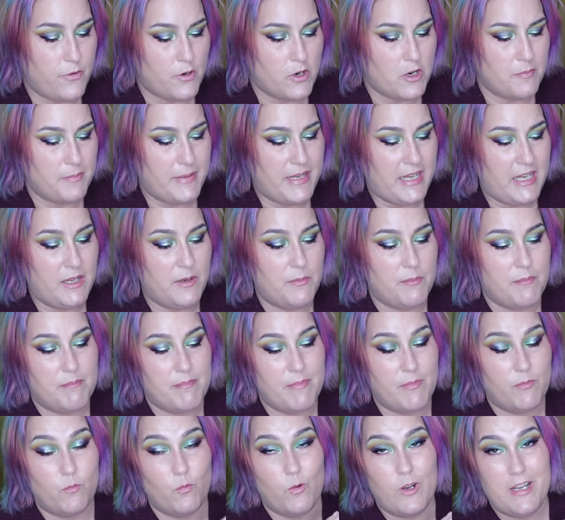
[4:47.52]
for me
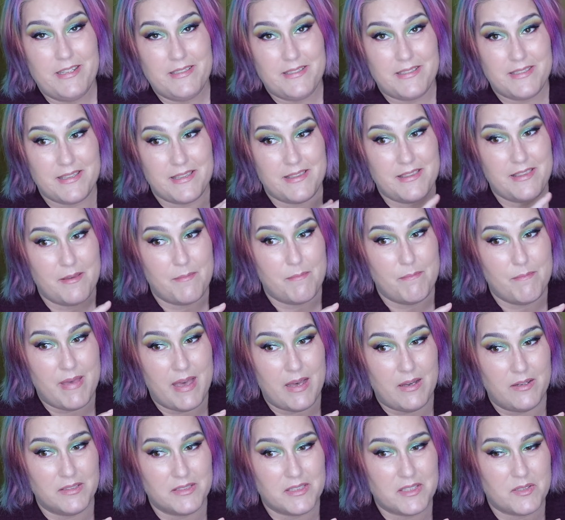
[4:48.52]
was the
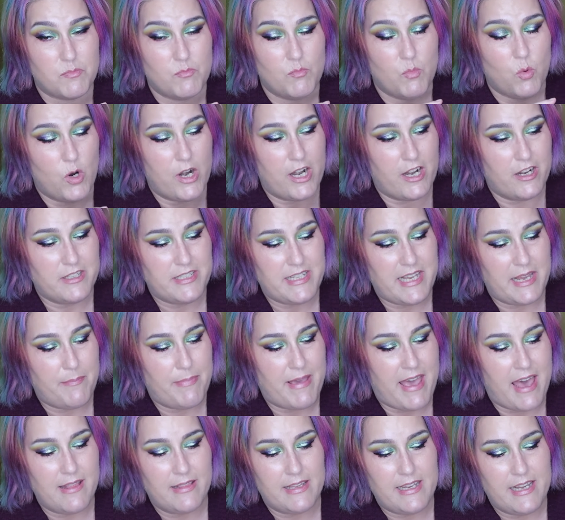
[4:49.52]
Melt Muerte
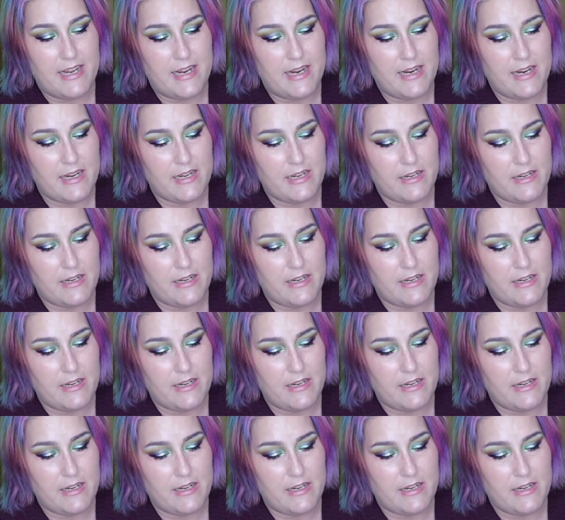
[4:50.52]
palette.